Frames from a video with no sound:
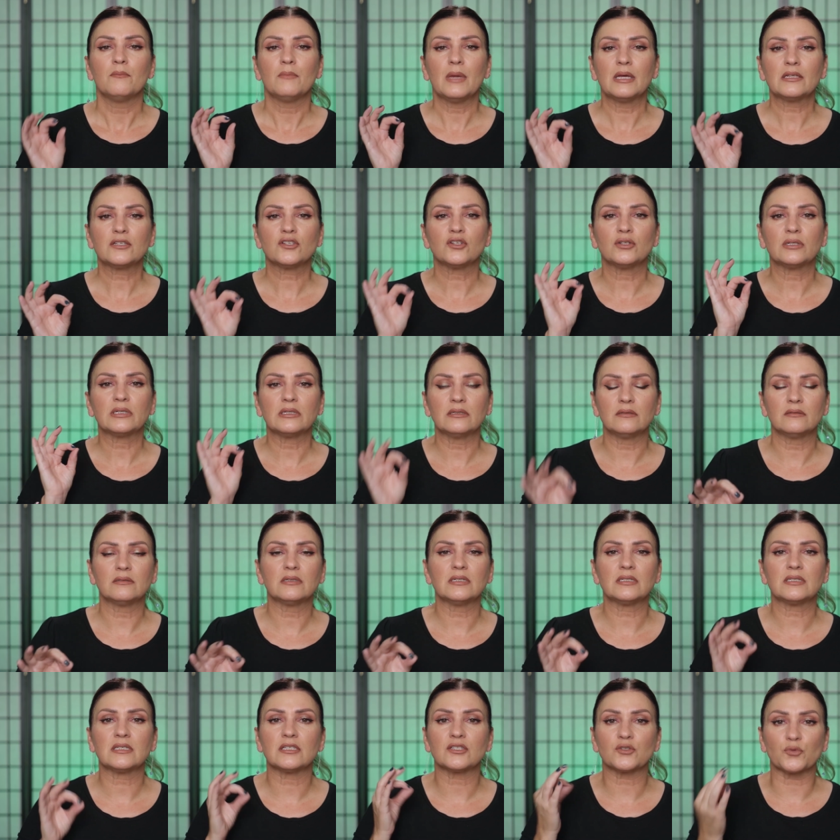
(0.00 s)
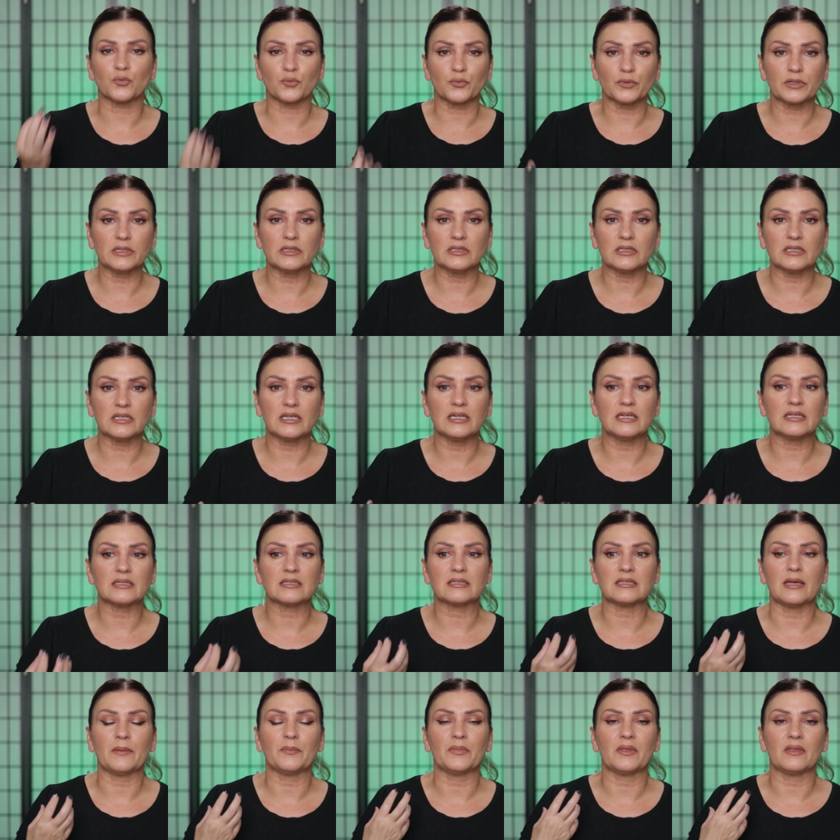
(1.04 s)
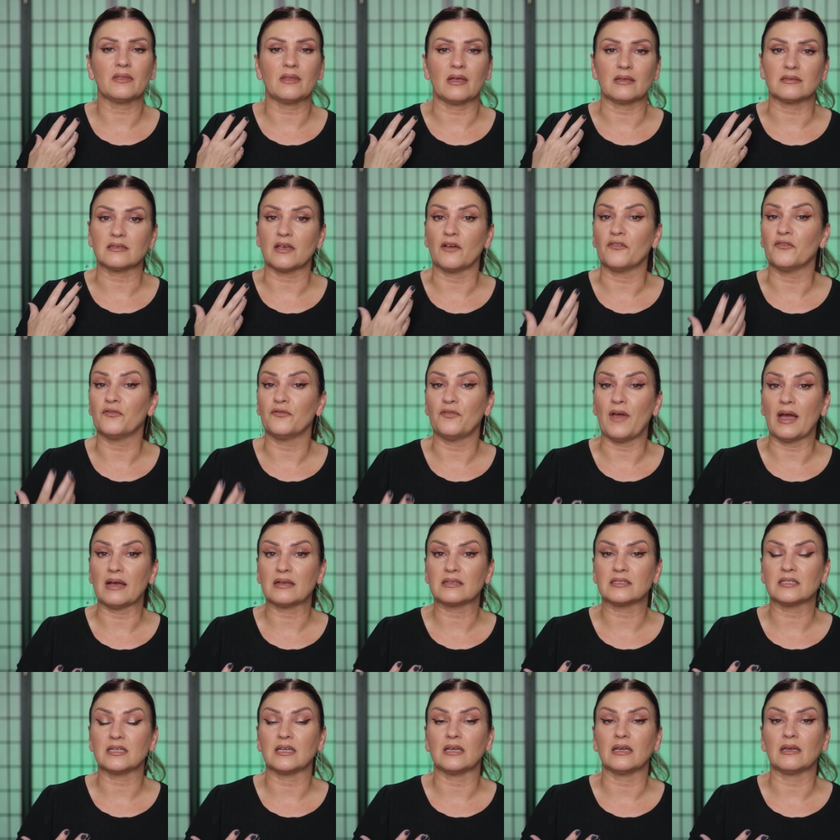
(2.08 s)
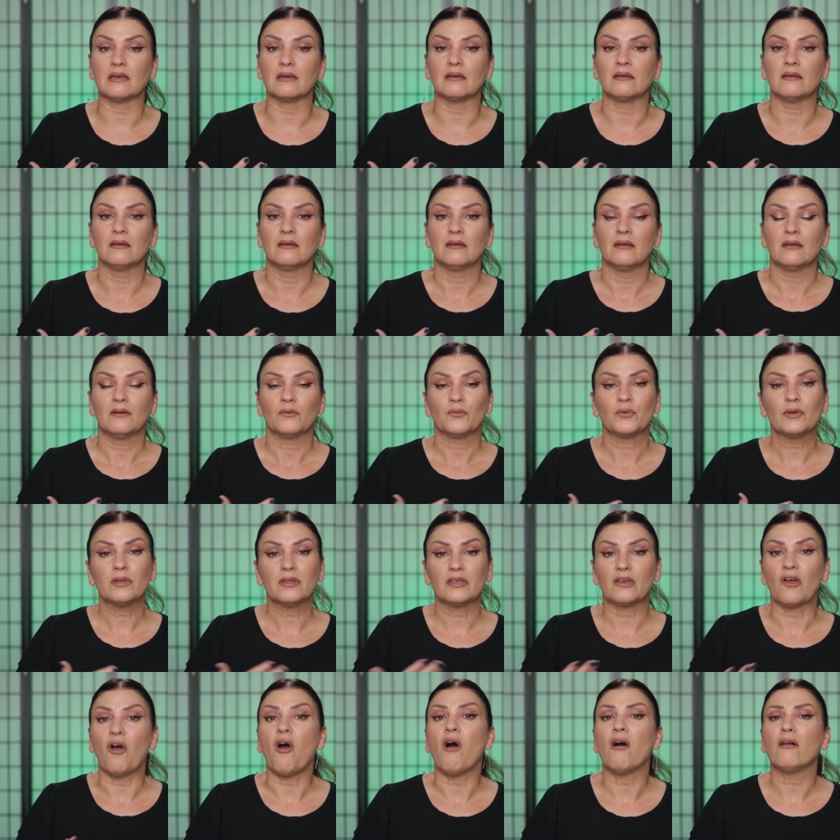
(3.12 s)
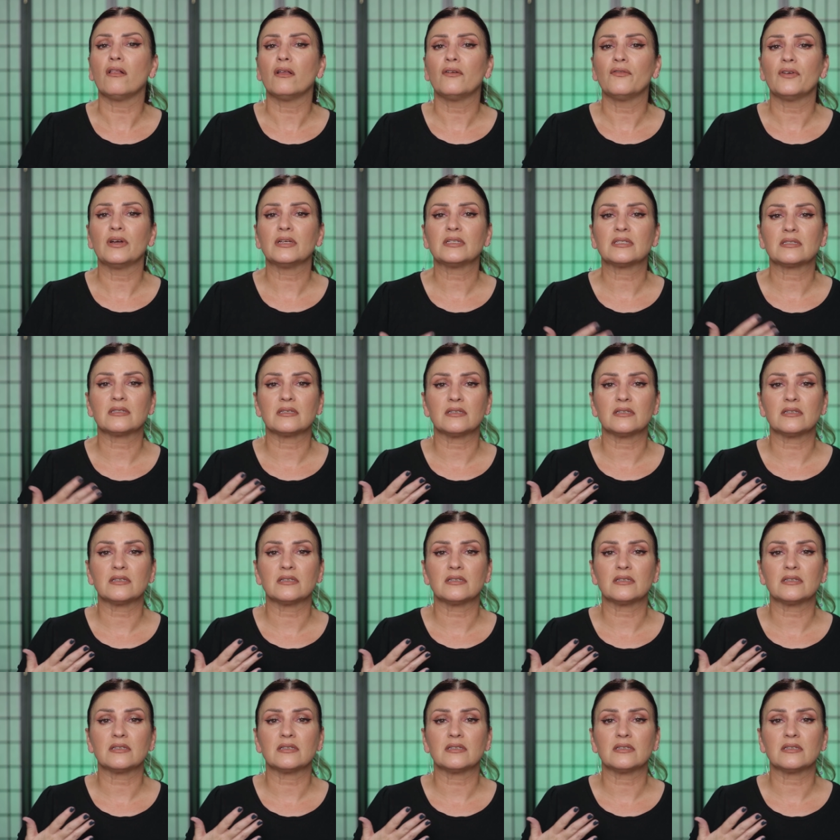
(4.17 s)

Mental illness is really something that's affecting really all of us.